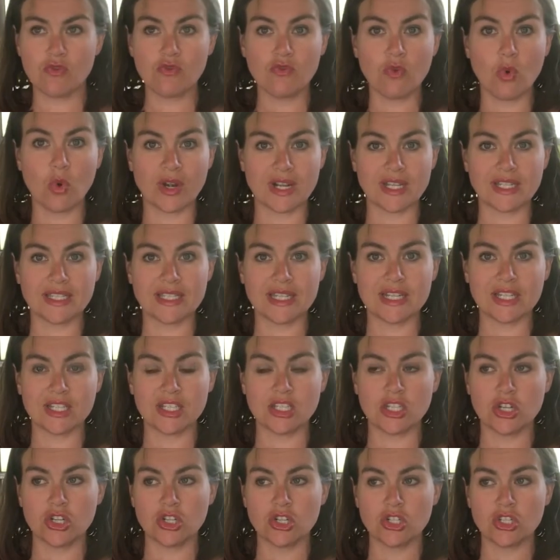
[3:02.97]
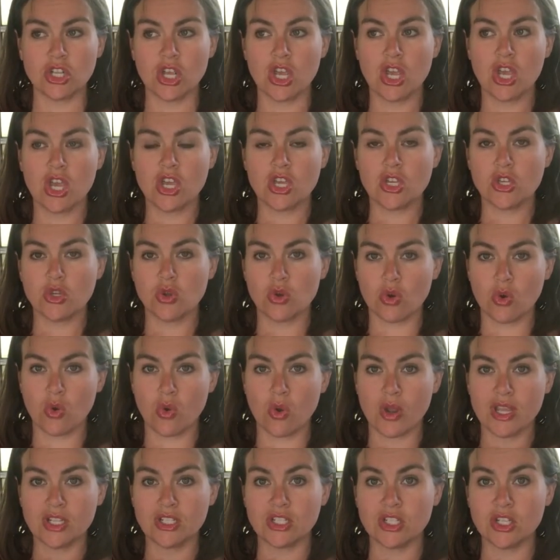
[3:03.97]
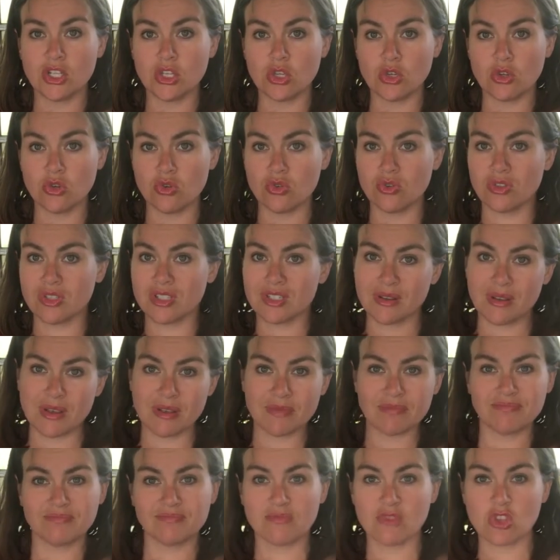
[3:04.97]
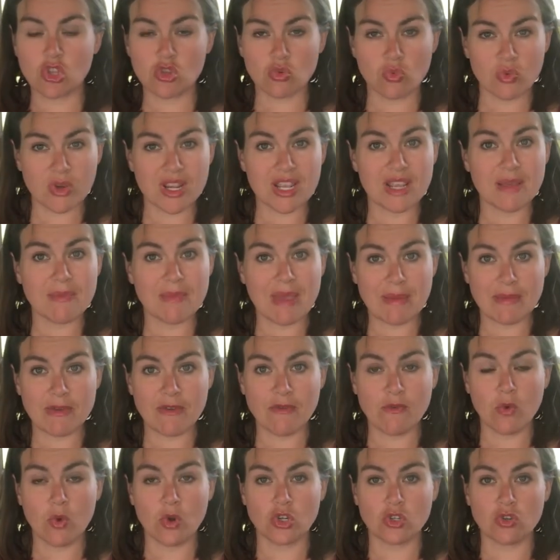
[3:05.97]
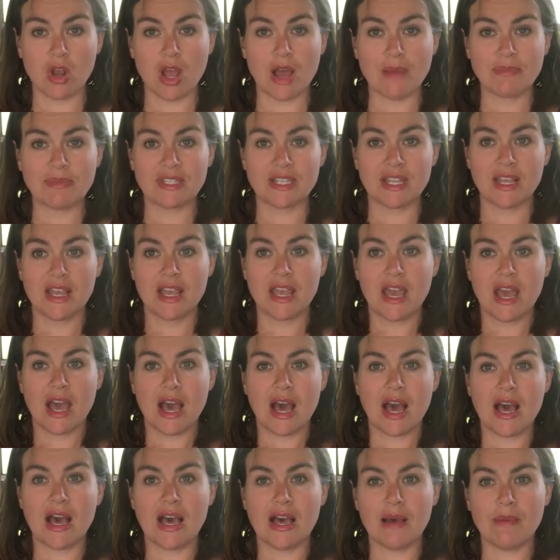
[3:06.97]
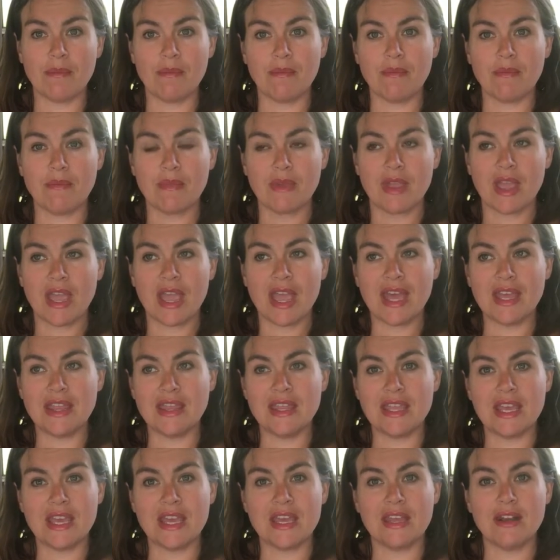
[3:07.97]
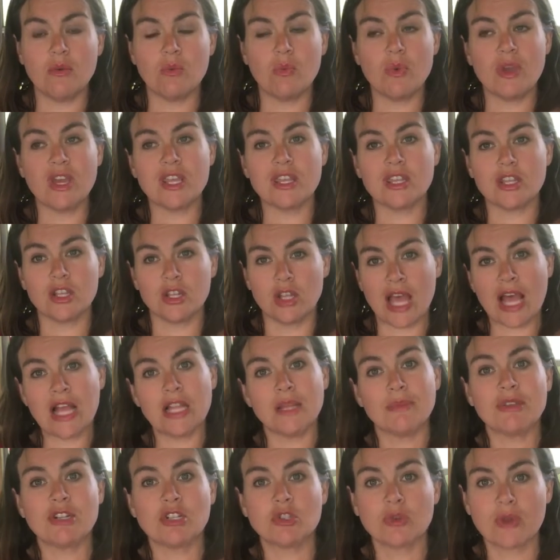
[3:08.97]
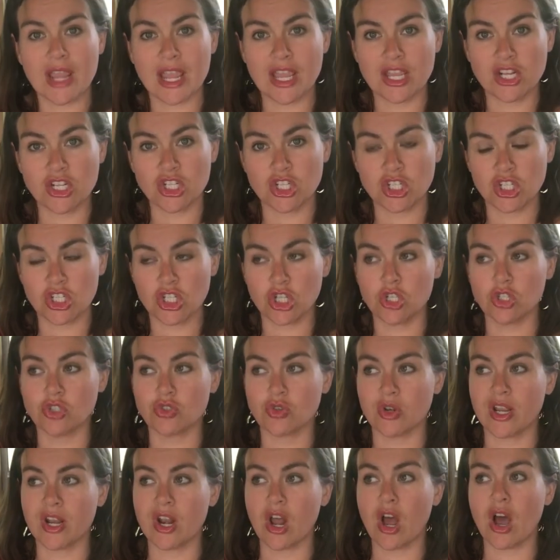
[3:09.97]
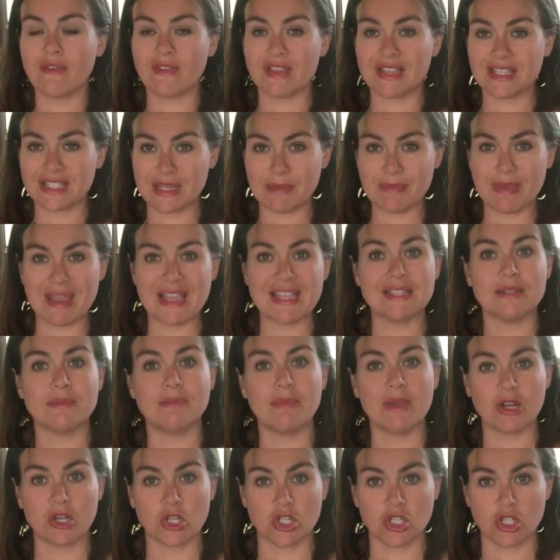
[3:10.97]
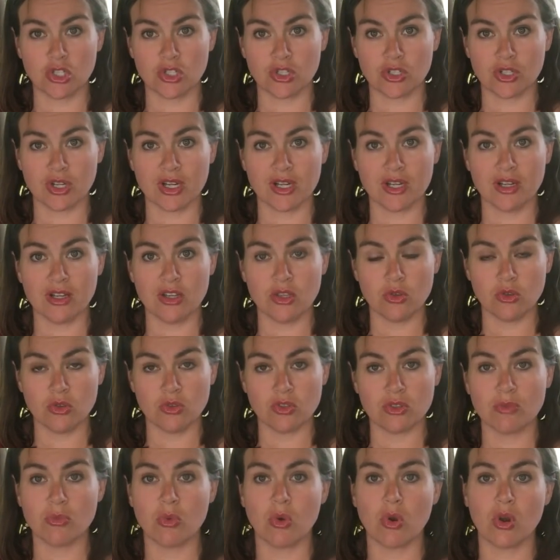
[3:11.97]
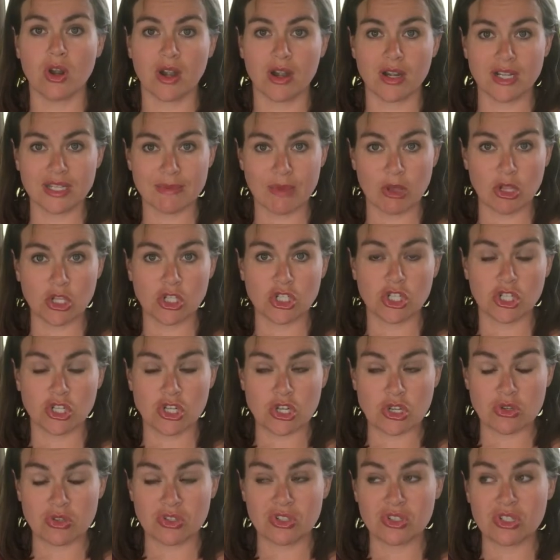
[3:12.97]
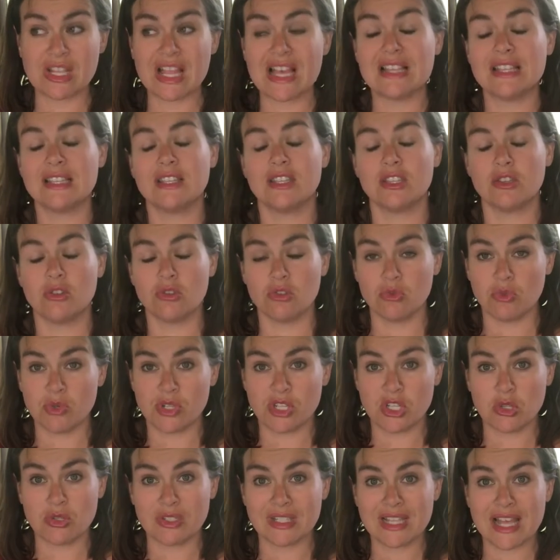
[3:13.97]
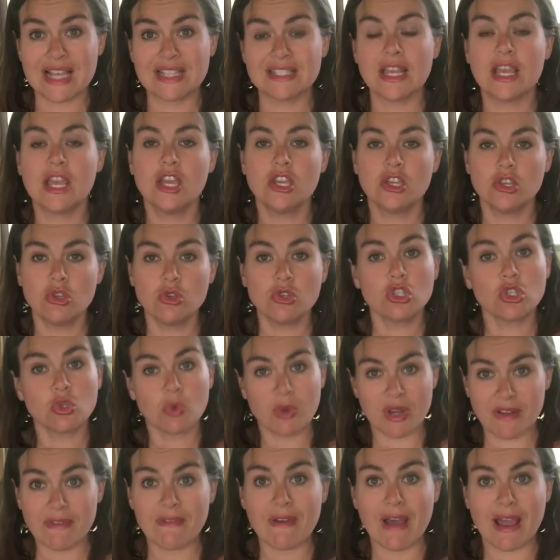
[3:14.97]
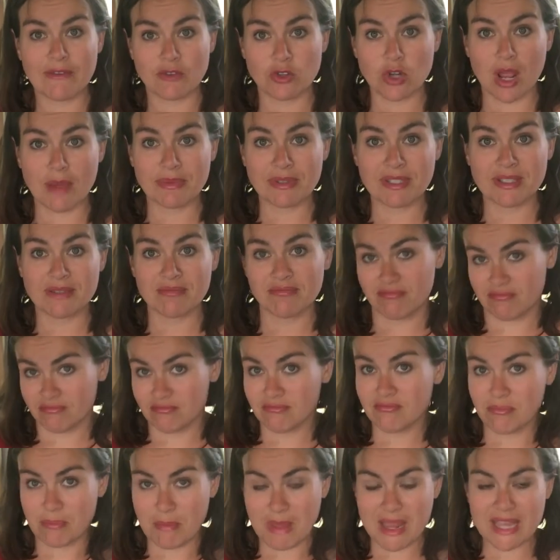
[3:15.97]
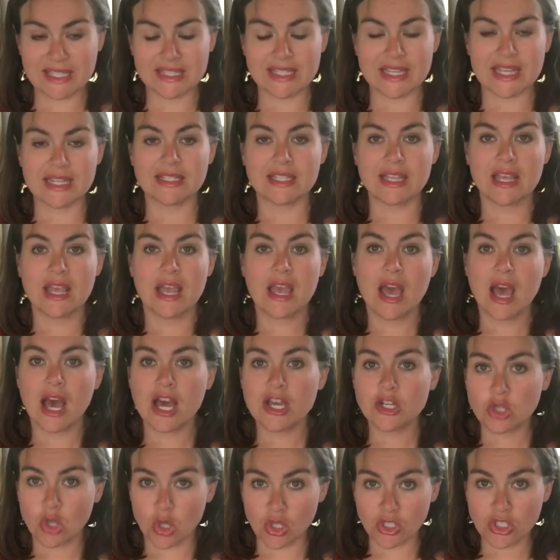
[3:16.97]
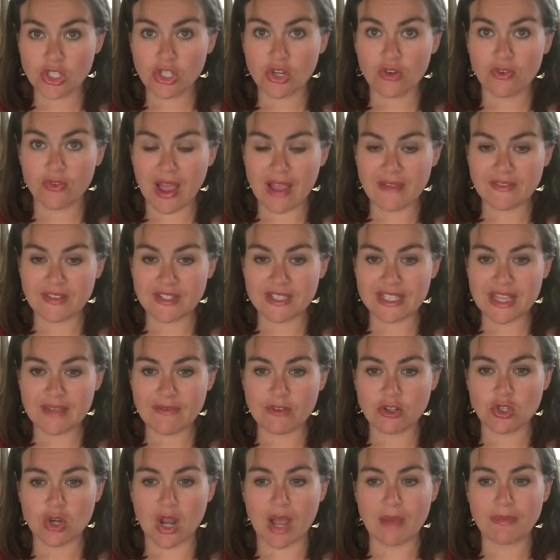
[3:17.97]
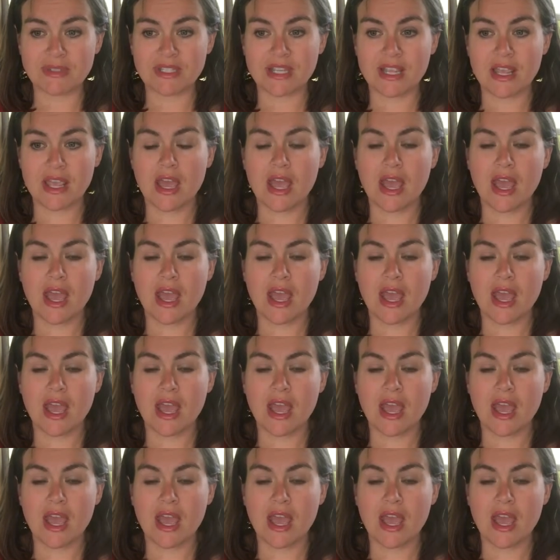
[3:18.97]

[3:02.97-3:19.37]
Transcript: 4 to 6 years, you're going to use 3, maybe 4 drops. And then with elementary age children, obviously bigger children, you use more, smaller children you would use less. Use 3 to 5 drops. Makes sense. Adults are 5 to 7 drops.